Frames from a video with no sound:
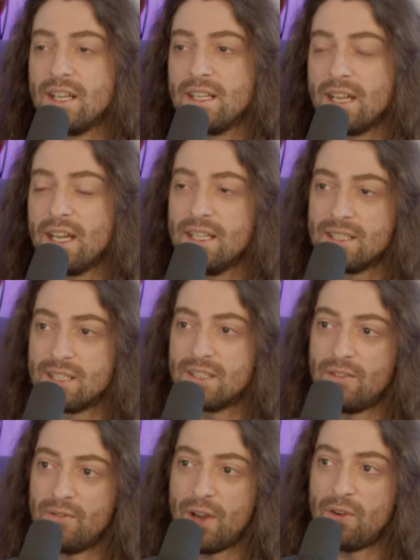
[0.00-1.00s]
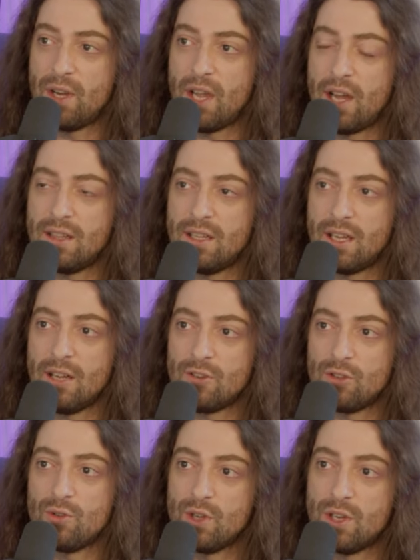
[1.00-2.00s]
it is very I think
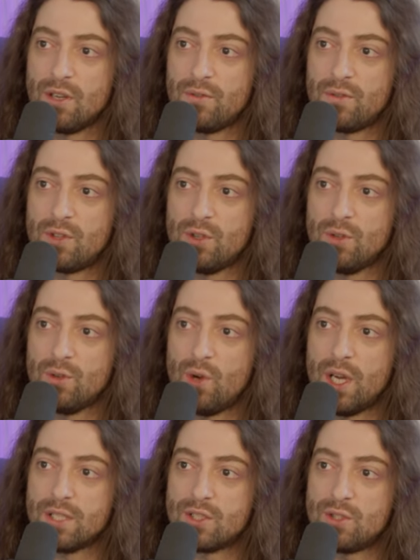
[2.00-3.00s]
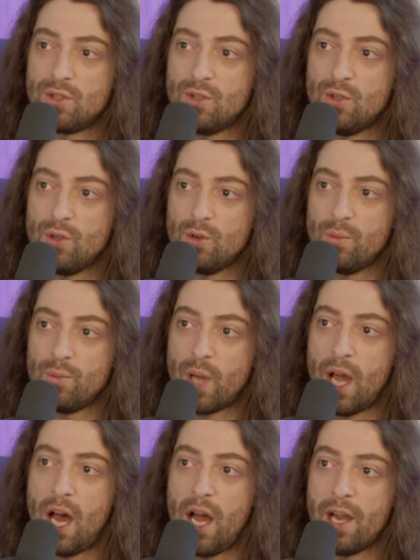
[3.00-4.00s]
intuitive to assume
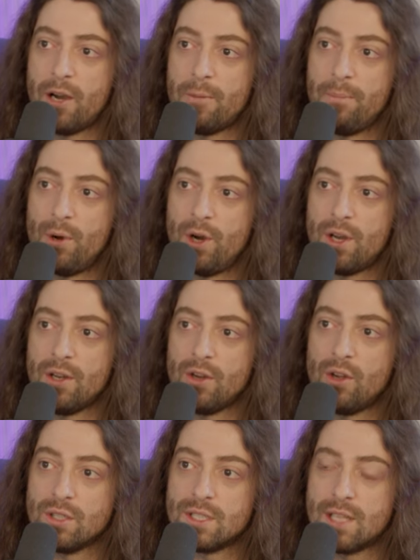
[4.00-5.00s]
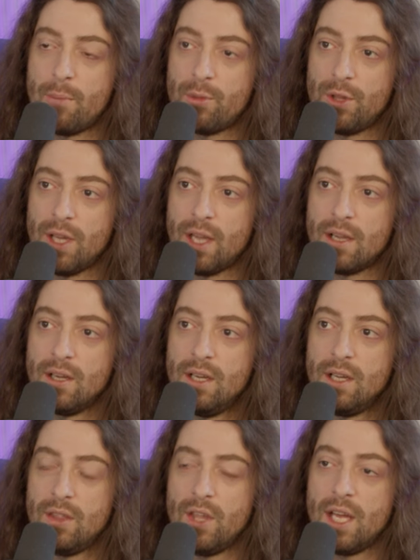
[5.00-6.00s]
a higher burden on something
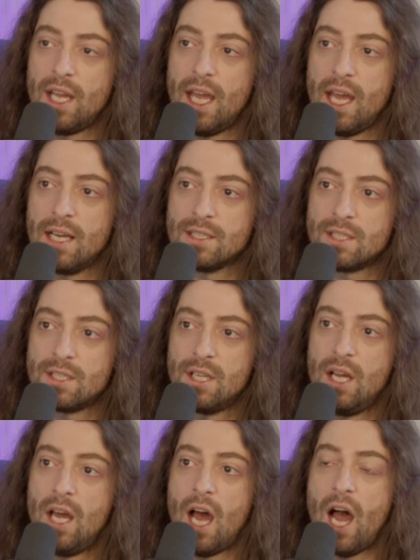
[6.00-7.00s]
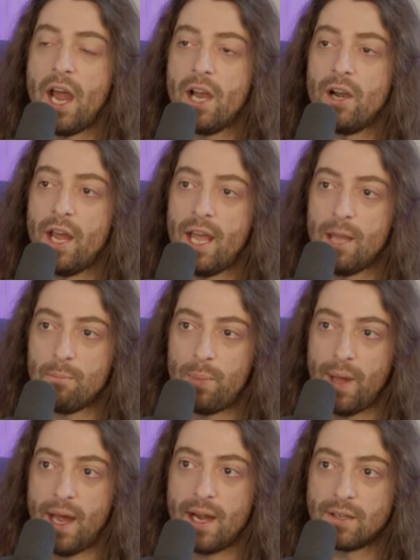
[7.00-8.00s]
that has higher
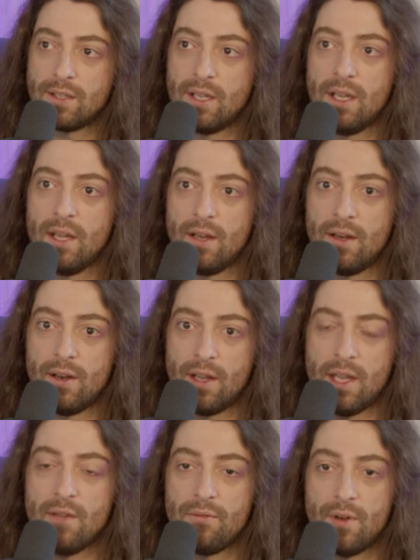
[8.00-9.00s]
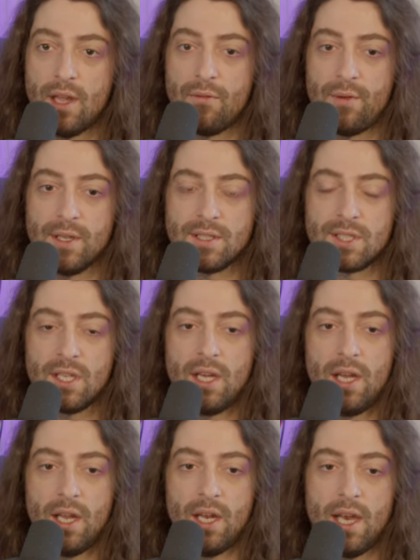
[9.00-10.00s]
impact in even if it's
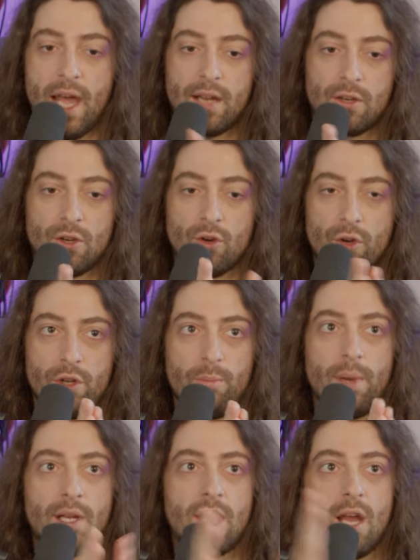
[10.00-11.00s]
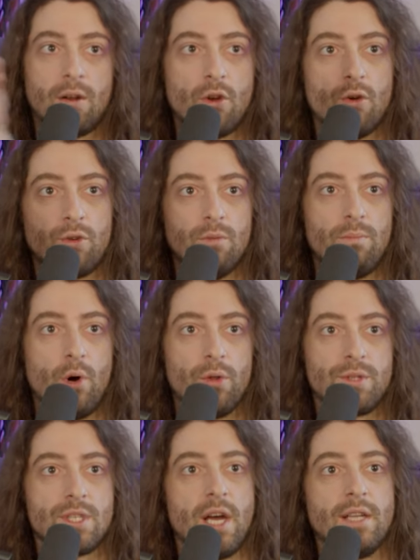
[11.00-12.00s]
net good but can go to
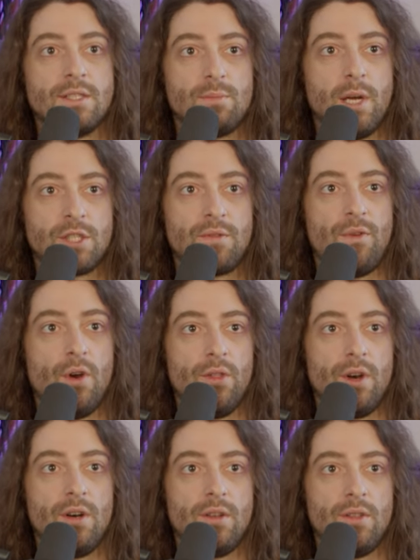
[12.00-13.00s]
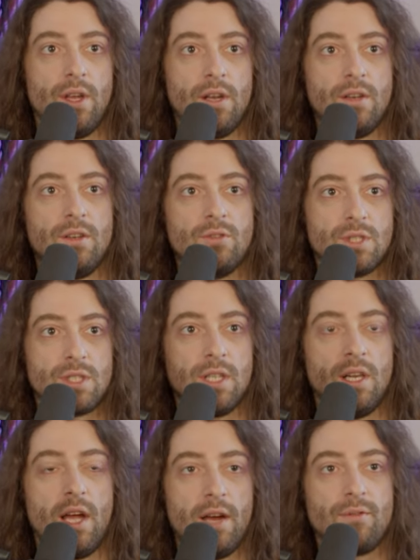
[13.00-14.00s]
both sides much further then you
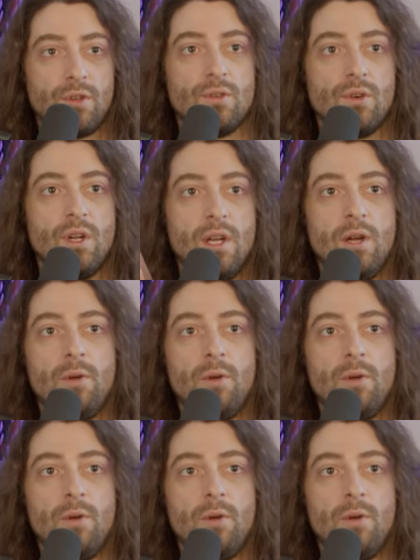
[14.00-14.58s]
still have mm -hmm. to